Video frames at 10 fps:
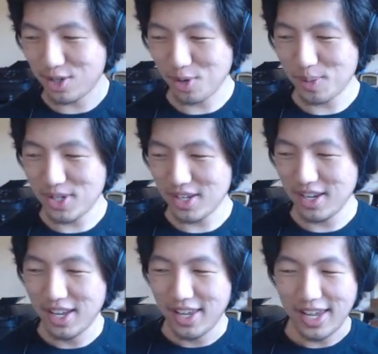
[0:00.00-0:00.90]

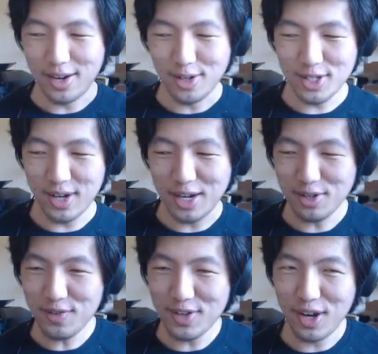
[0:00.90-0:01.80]
description. And also, I
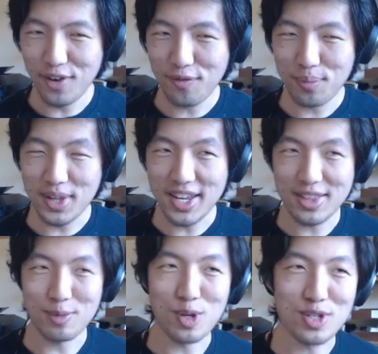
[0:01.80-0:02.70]
don't even know if playing
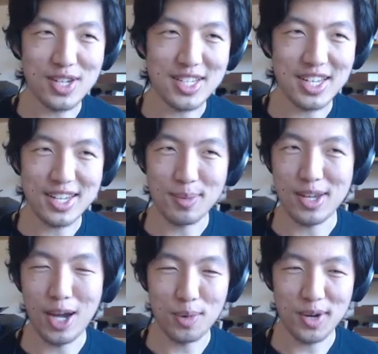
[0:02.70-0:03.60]
the music is going to get me
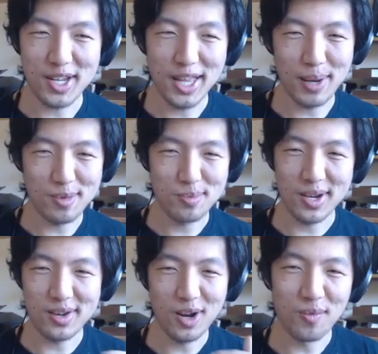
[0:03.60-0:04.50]
copyright claimed,
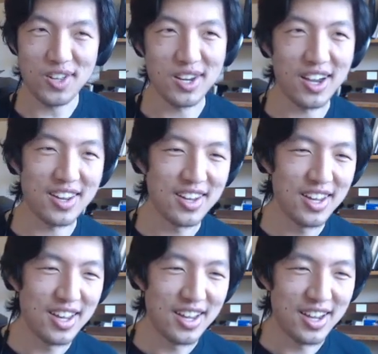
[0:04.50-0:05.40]
but hopefully not.
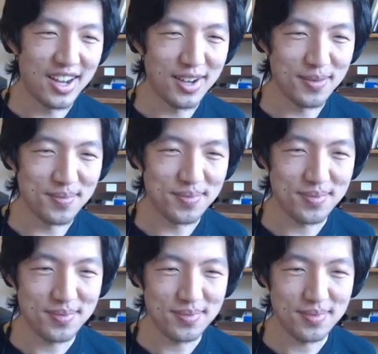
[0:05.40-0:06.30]
Um,
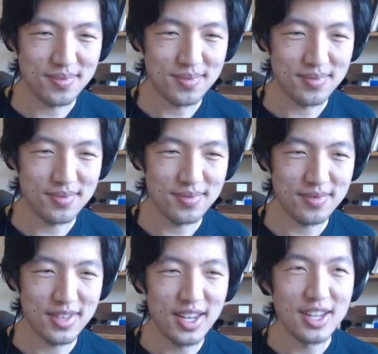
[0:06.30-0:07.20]

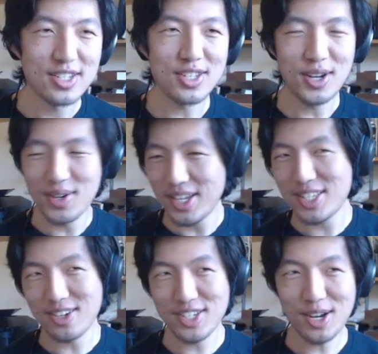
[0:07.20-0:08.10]
so it
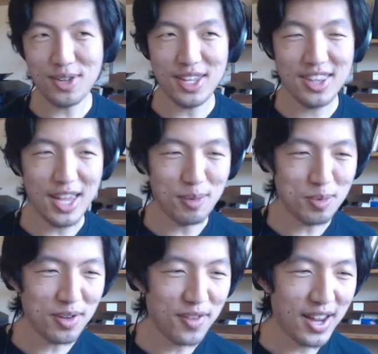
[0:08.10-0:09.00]
starts out with in the
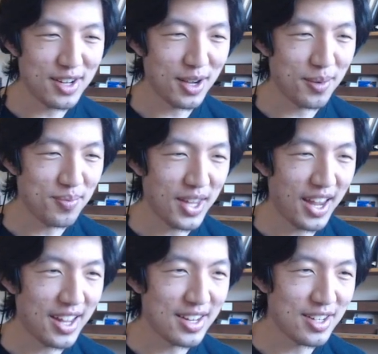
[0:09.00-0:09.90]
MLP fandom,
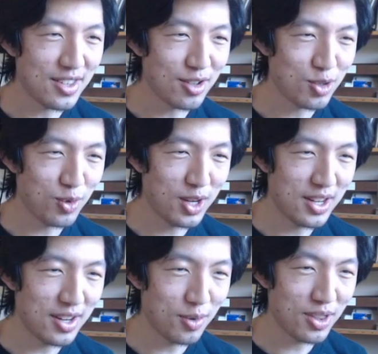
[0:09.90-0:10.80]
and there's
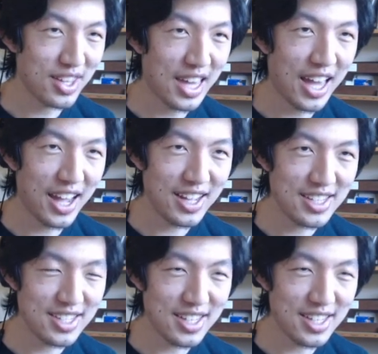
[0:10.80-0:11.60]
one with cats,